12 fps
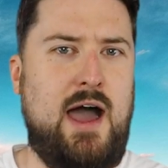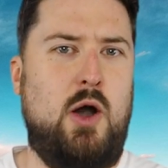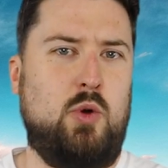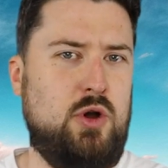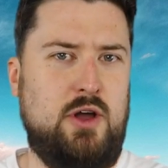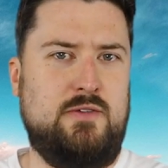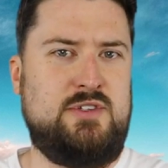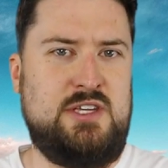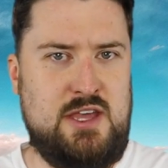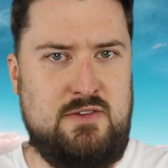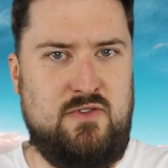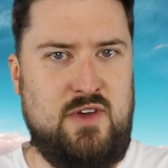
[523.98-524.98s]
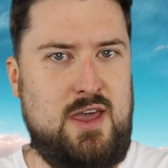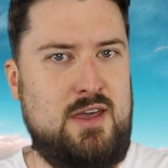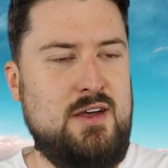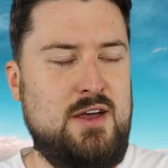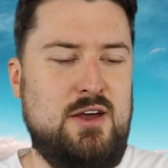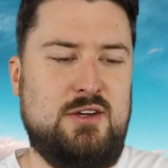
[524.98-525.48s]
hour of
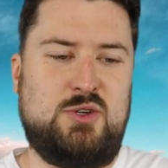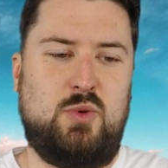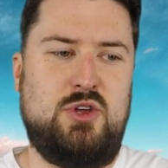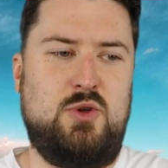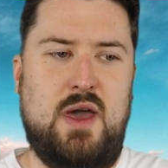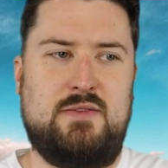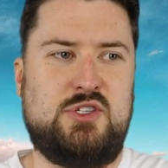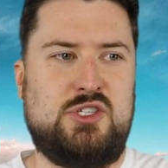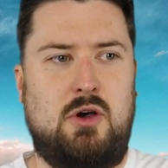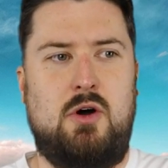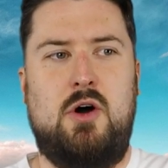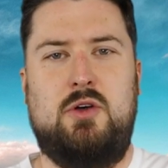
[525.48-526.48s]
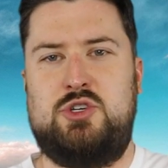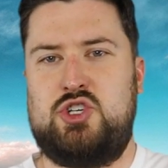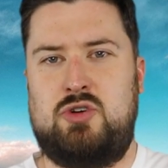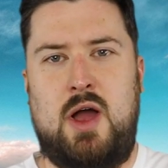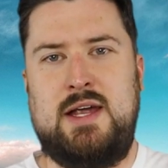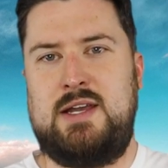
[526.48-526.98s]
TV, to where you have Saul is
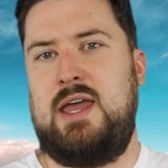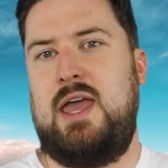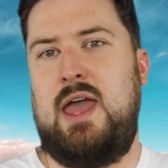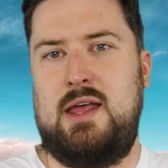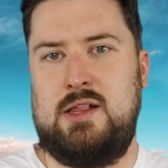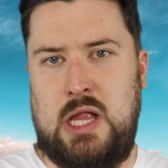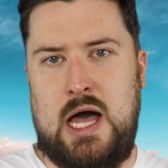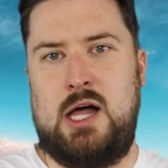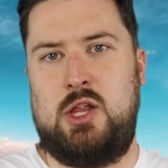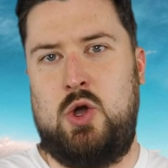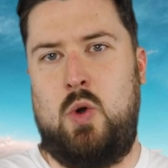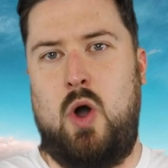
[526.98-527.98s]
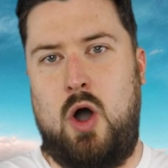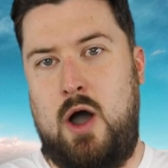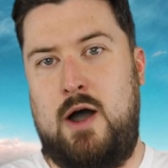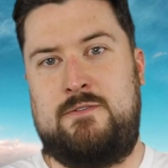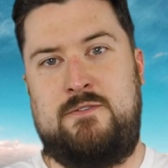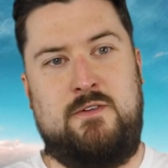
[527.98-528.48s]
trying to get Lalo
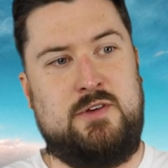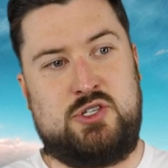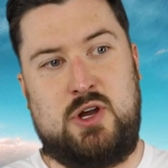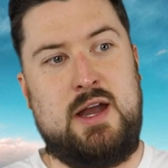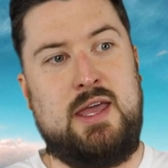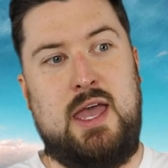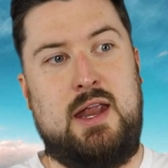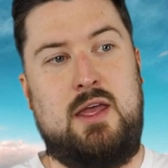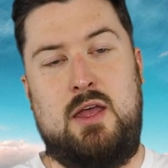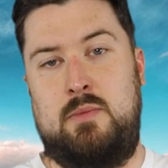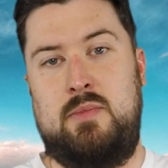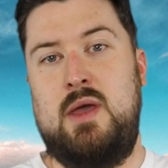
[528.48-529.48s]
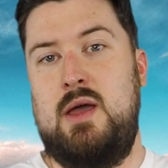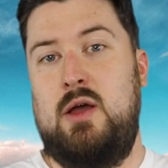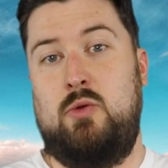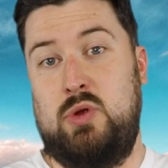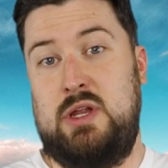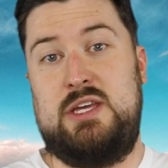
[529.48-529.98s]
off, is trying to get him
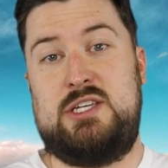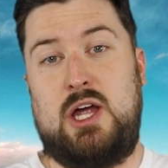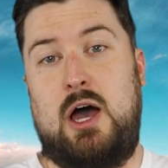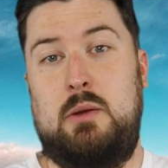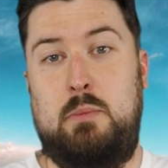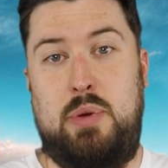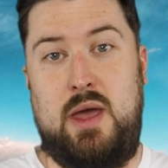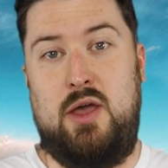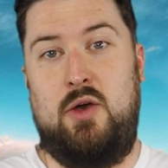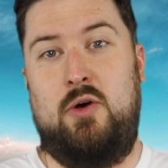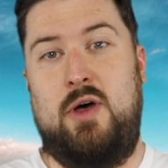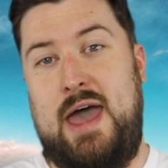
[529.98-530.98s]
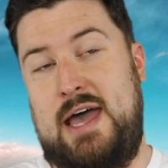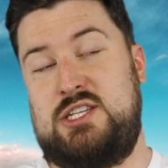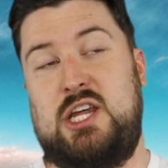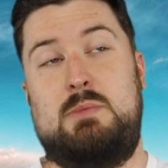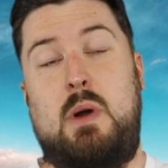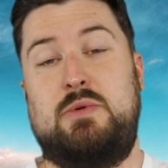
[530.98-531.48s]
released on bail, has
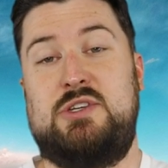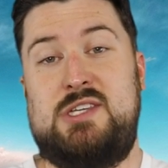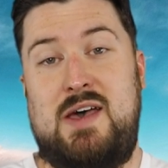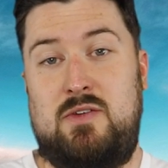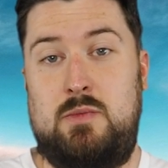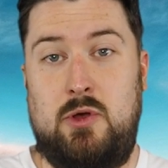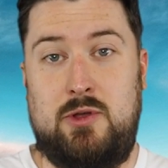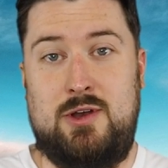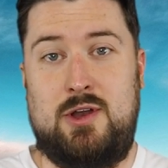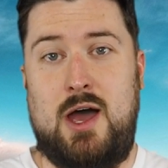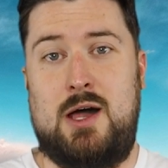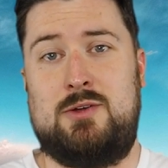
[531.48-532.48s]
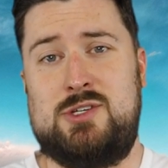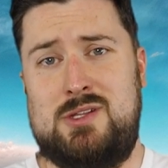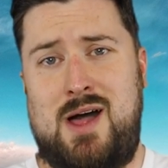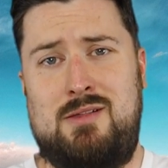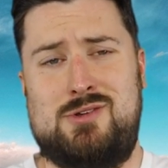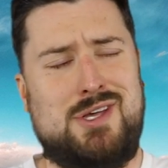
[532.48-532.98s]
to come up with $7 million, and
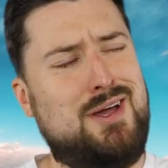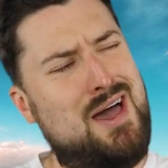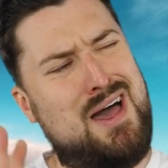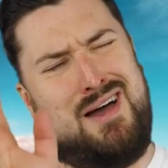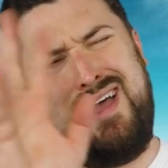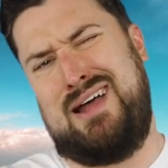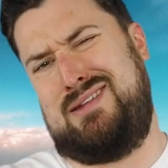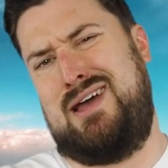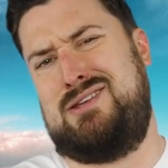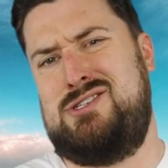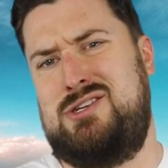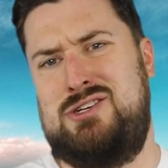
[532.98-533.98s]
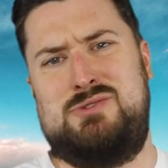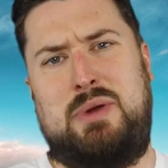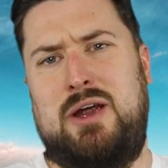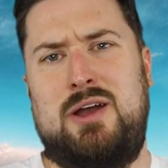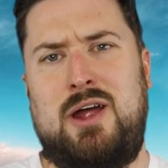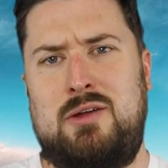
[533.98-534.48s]
Lalo's like, oh, I got that, just
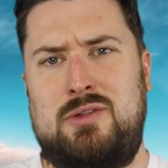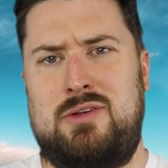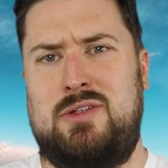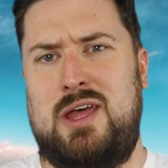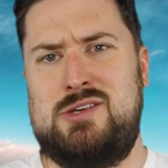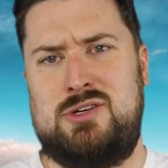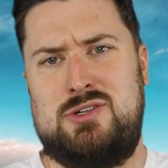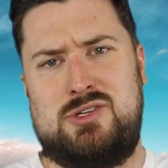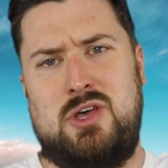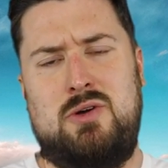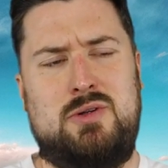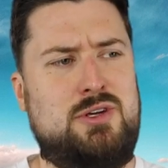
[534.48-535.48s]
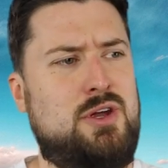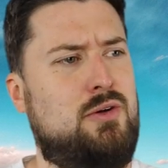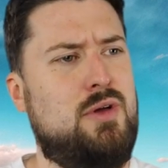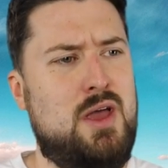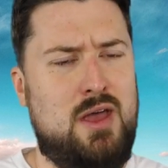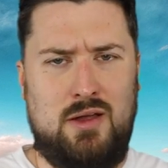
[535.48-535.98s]
buried out in the desert. Just go and, you
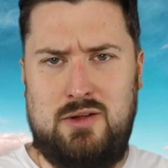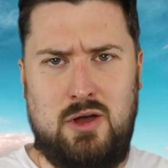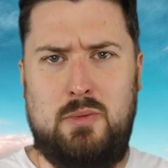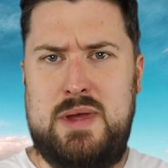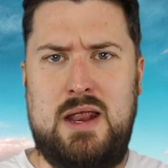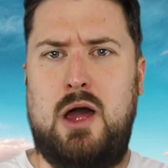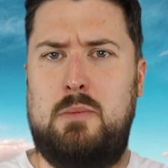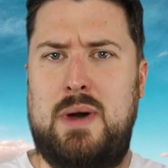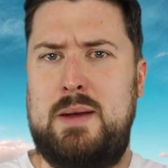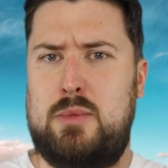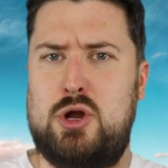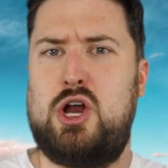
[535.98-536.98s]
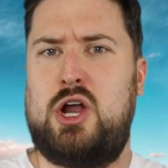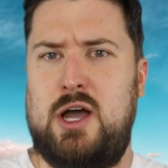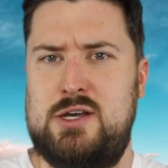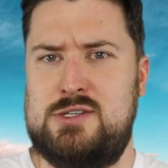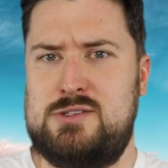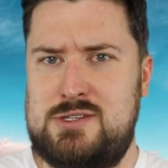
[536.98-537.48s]
know, go meet up my murder
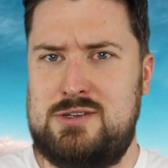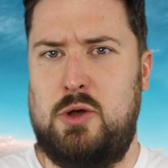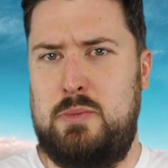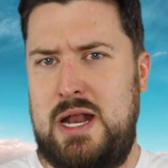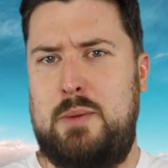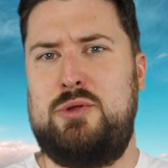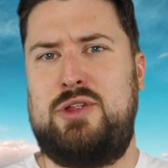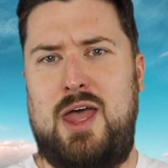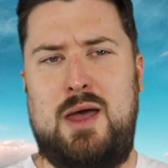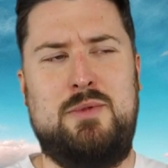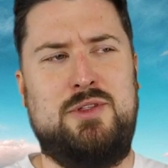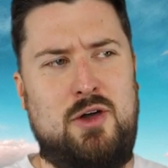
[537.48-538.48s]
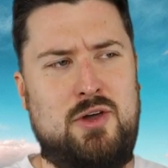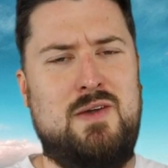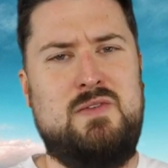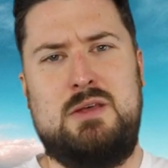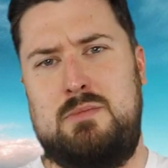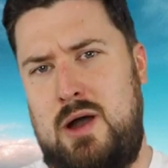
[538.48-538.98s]
cousins, go meet up with them, and they'll
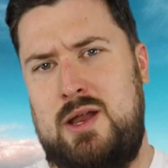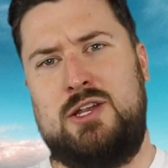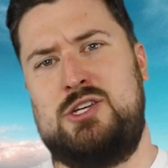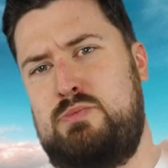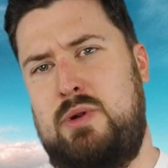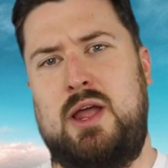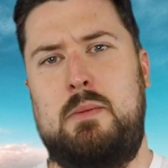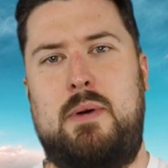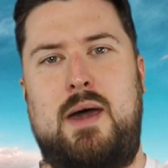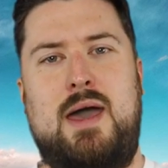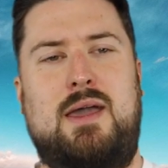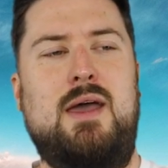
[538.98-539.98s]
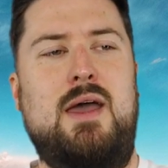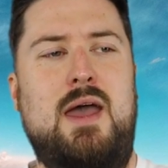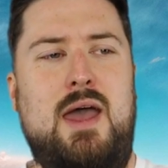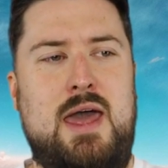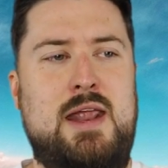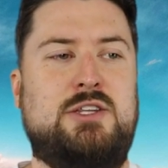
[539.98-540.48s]
give you the money and just bring it back.
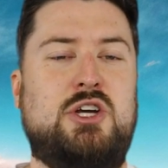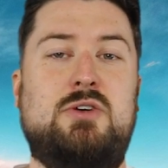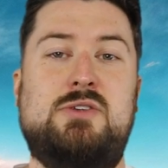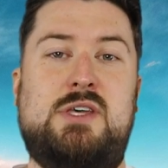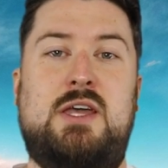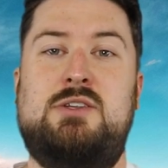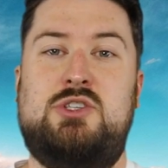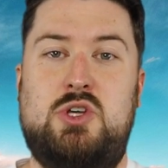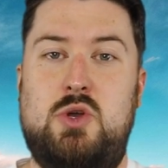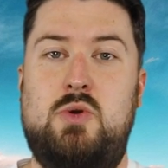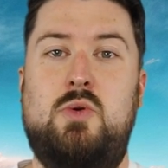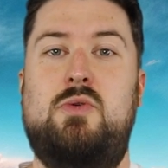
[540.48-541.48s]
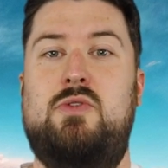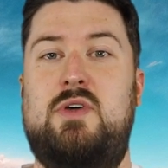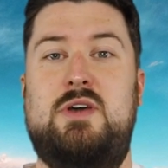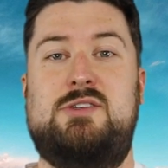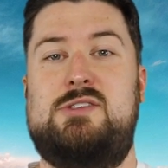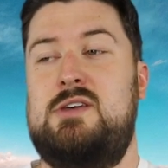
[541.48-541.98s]
And it turns into
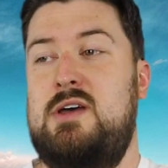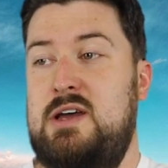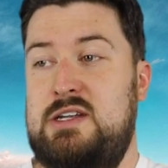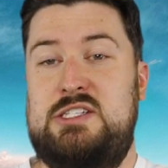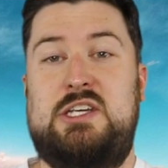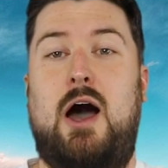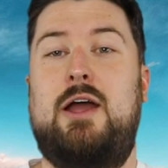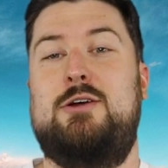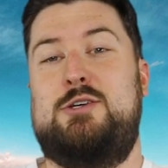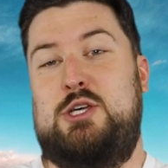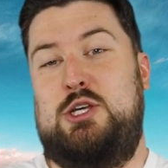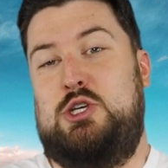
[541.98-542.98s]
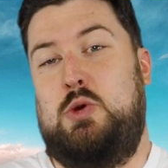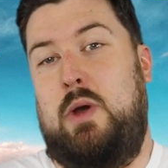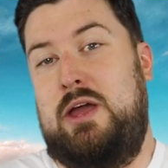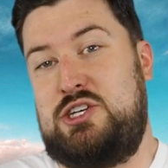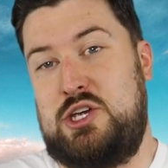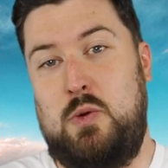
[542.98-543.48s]
this dire
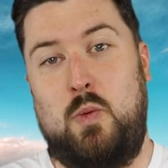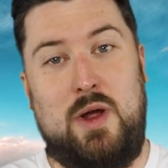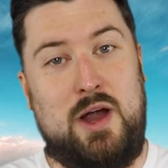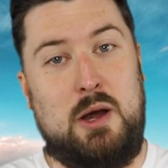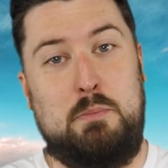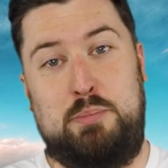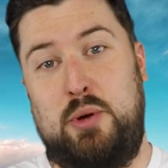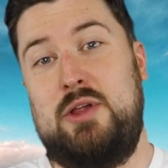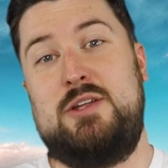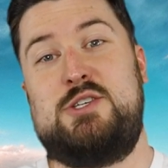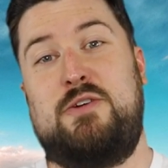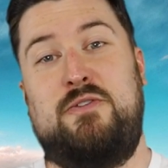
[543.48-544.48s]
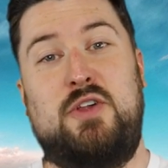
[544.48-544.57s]
situation where bullets are